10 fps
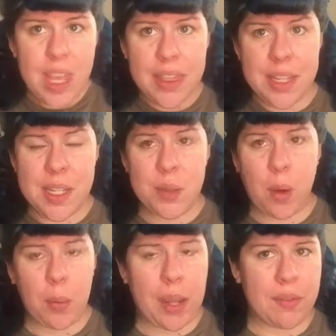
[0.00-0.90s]
This is
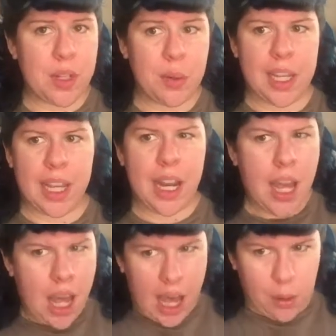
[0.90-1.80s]
one way of doing it.
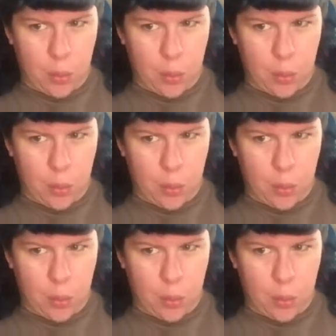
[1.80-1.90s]
I